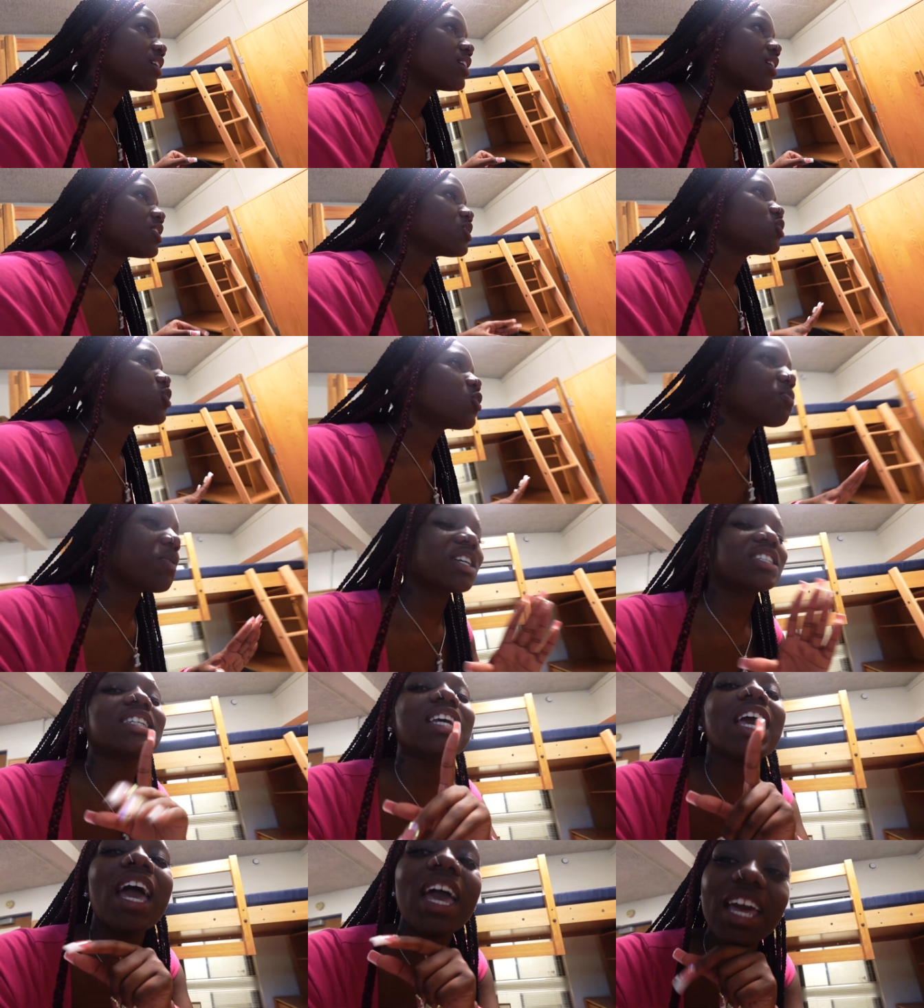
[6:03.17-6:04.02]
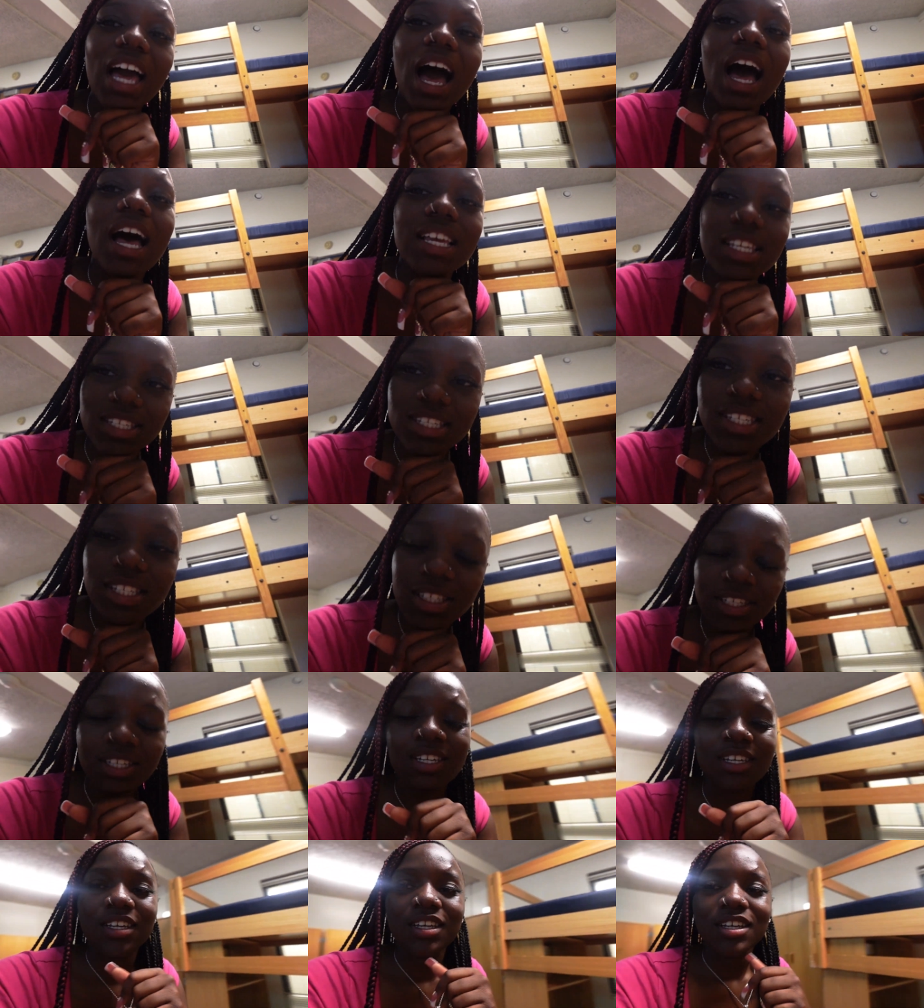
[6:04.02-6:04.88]
Uh, too much chaos.
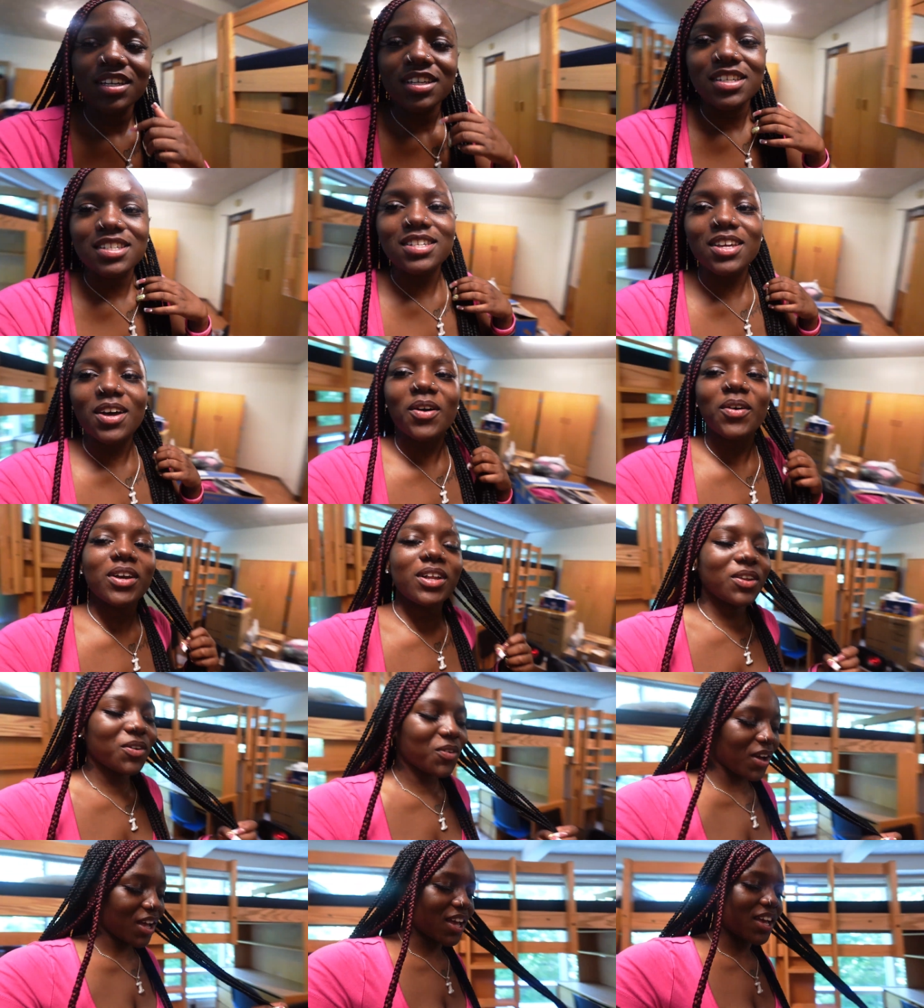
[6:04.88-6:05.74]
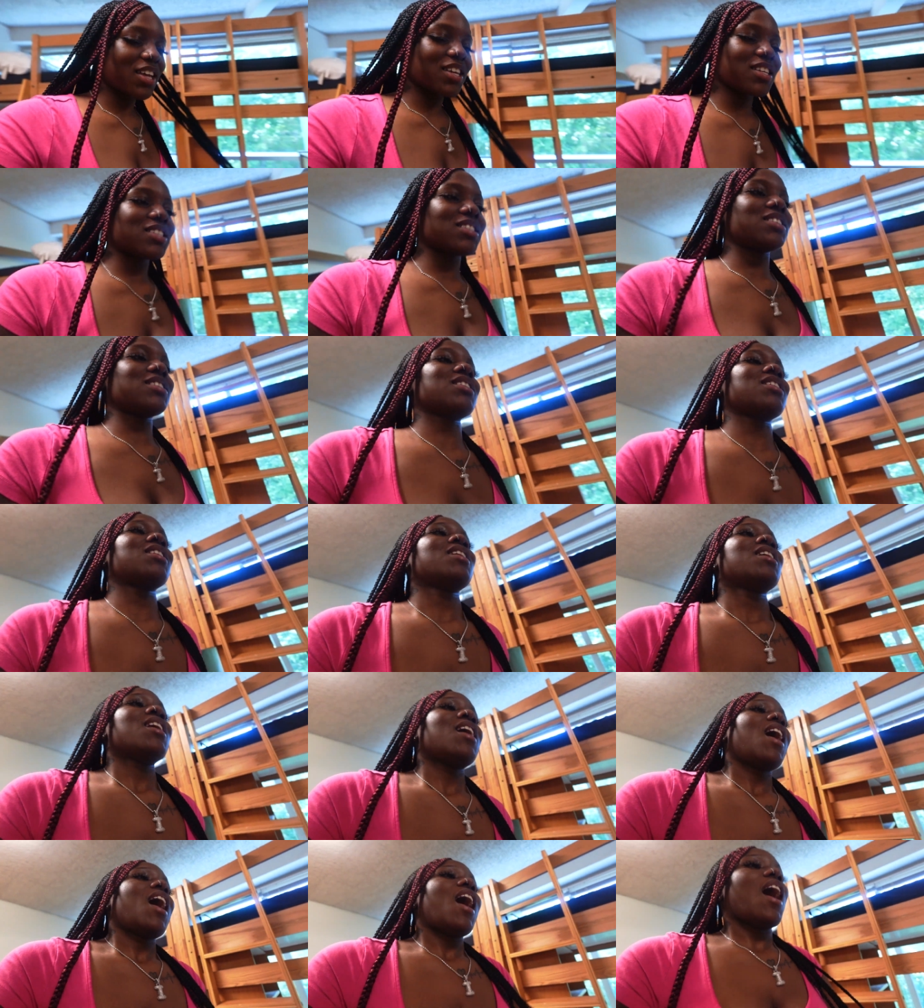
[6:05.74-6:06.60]
Yeah. So, anyways,
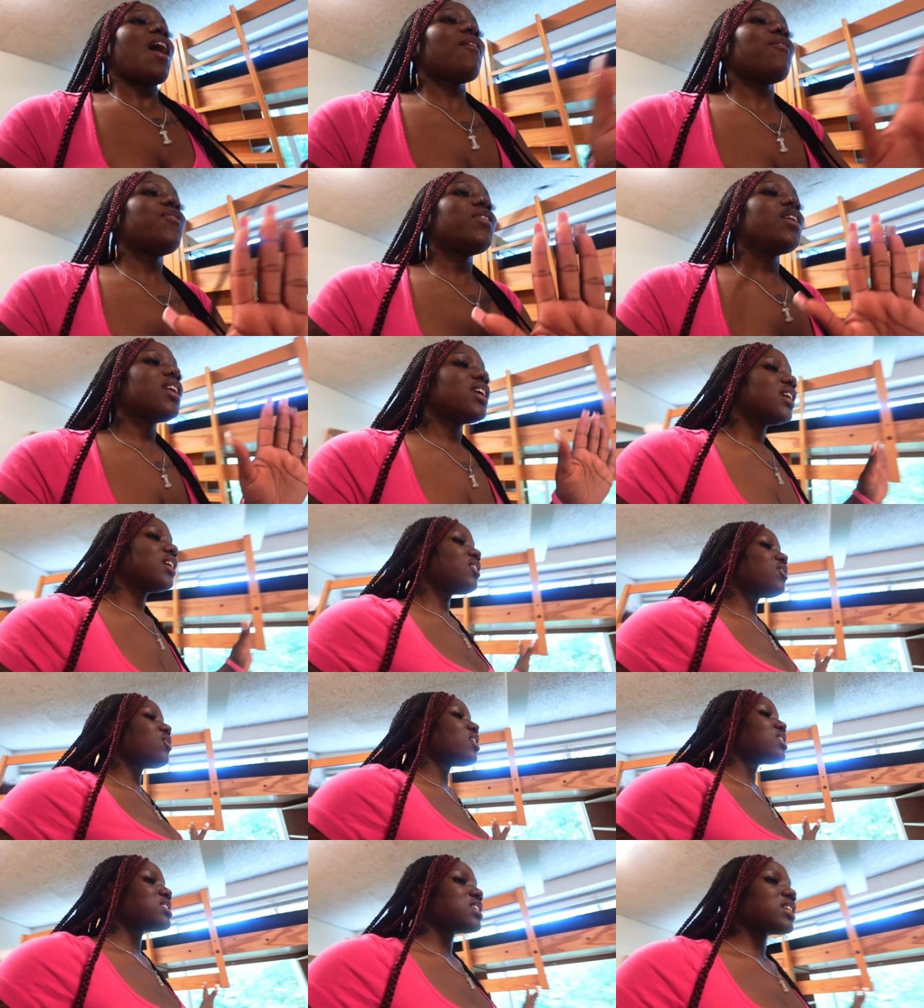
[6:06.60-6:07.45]
I'm finna get it all